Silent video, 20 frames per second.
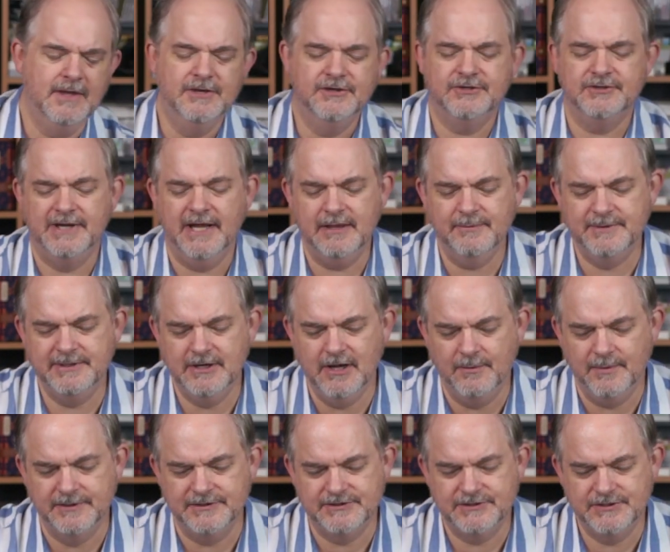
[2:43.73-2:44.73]
So now that we know
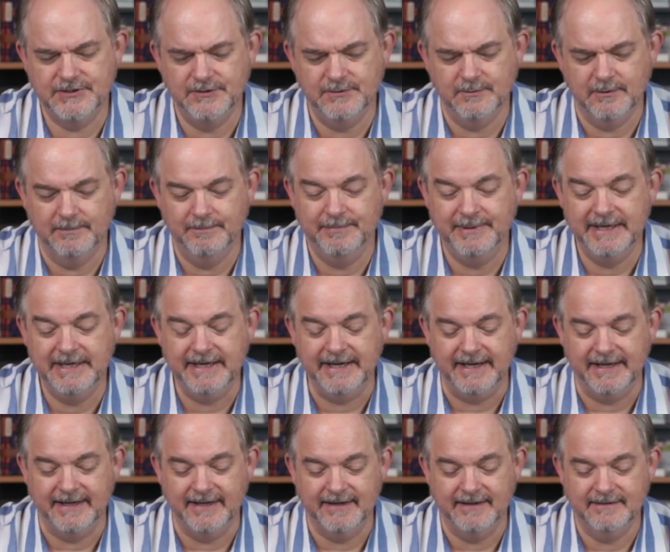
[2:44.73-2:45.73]
what suit we're bidding
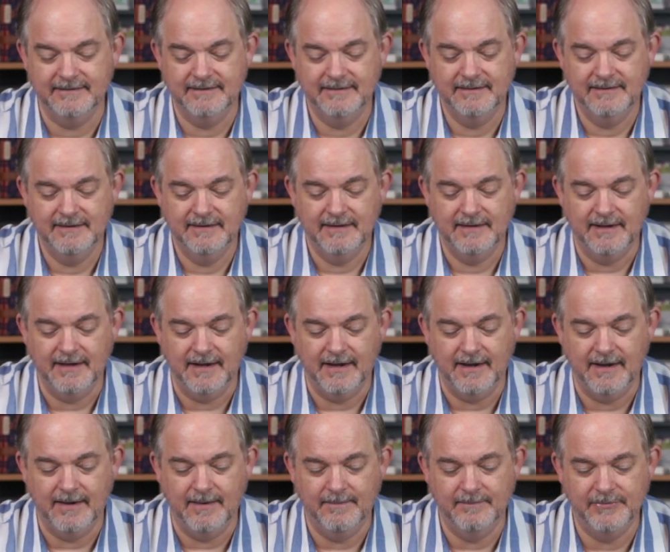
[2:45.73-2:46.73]
in,
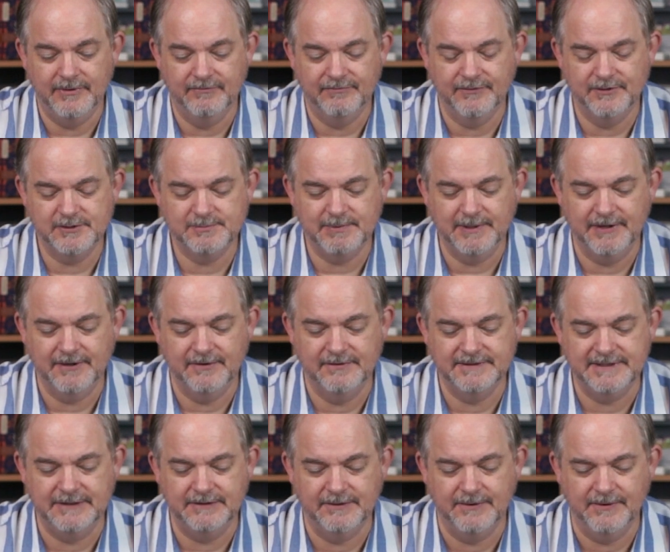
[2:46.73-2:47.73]
the first player
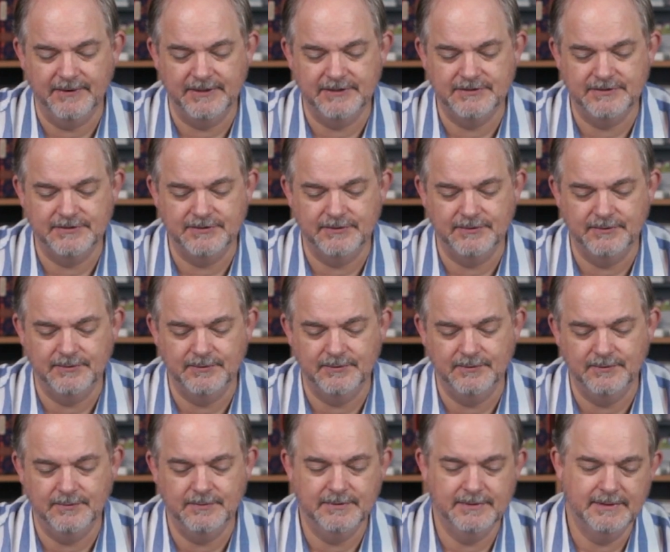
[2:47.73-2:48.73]
is either going
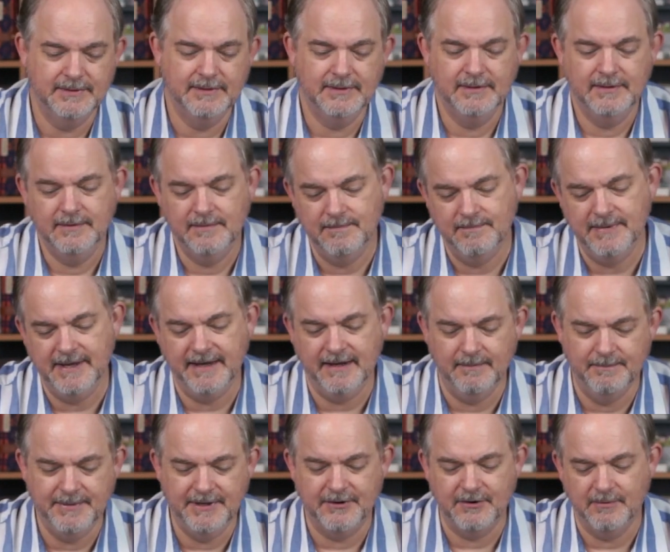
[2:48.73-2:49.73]
to make
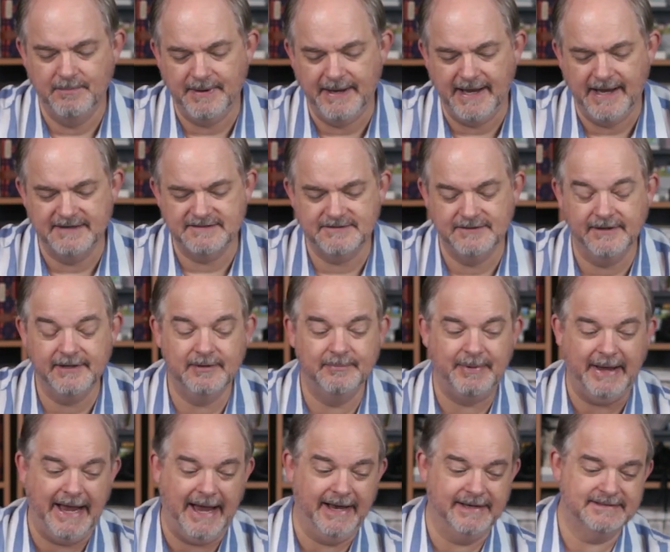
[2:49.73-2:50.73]
a bid or pass. They're going to
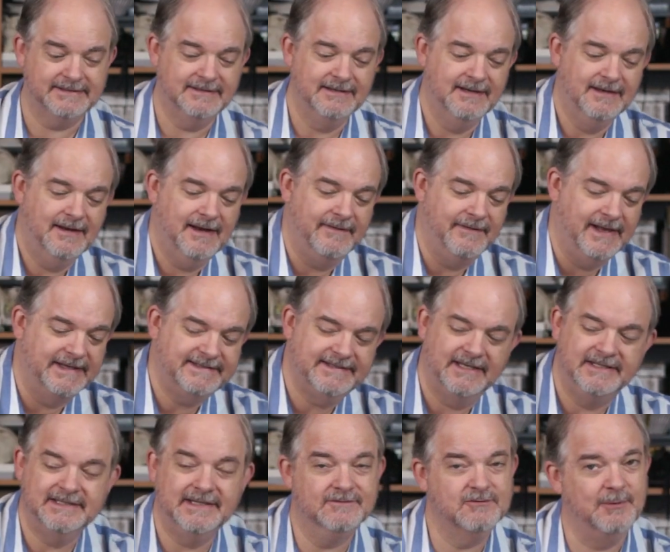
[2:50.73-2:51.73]
pass, and that
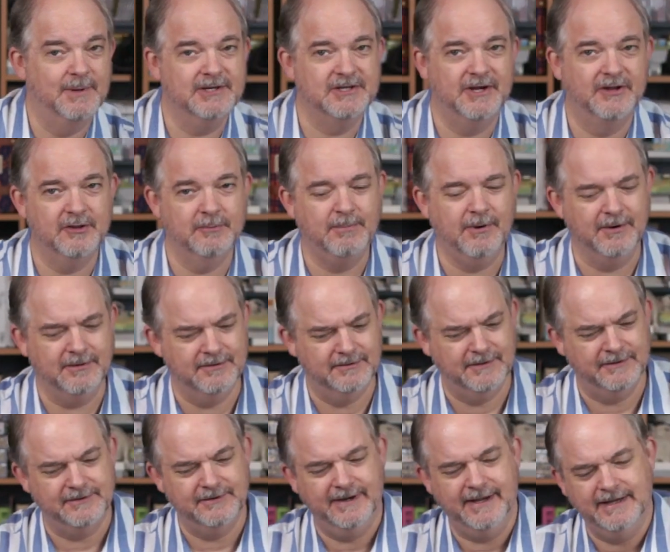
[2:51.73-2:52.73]
sends information to their partner
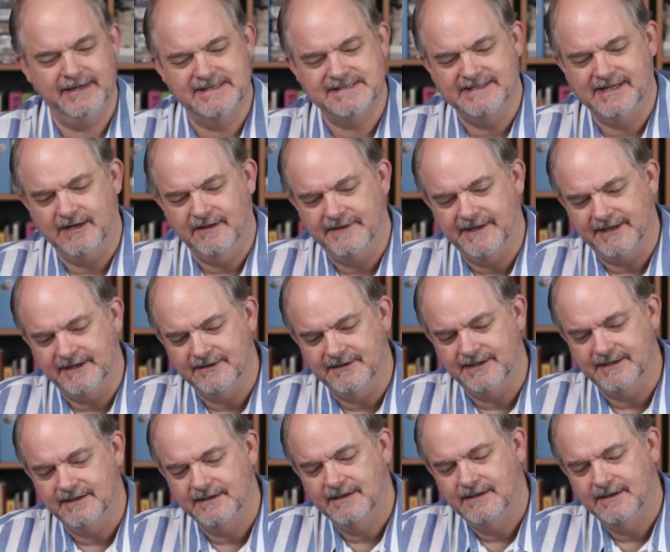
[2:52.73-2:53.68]
that their hand is not all that good.